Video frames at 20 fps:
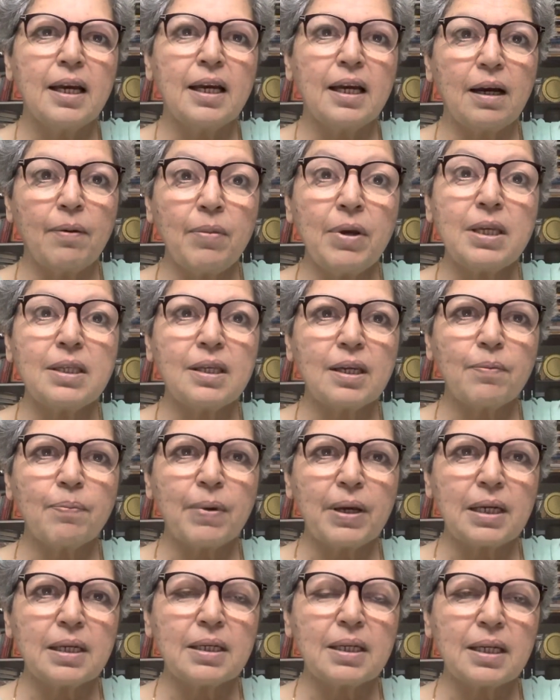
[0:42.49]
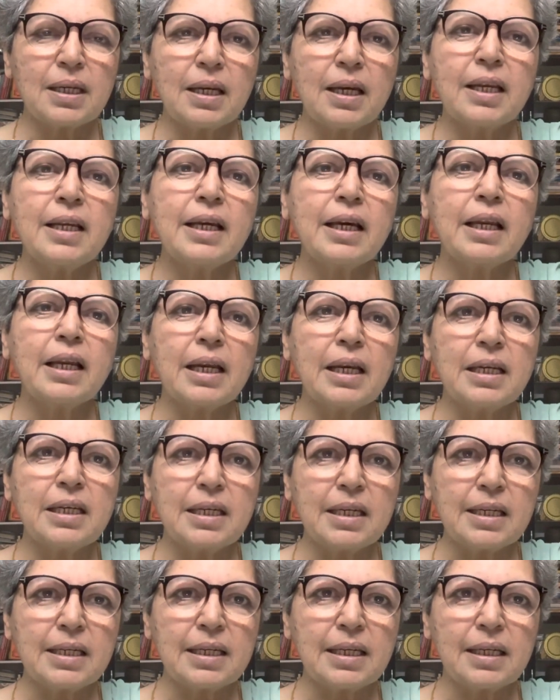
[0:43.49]
amazing painting, in great
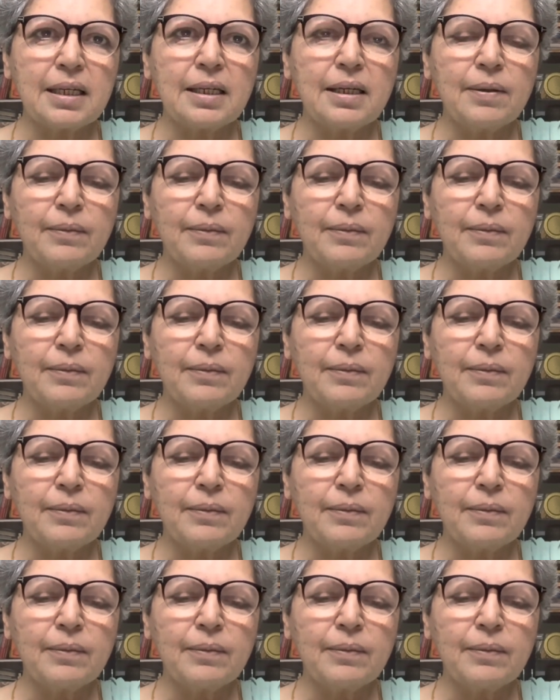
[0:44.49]
detail.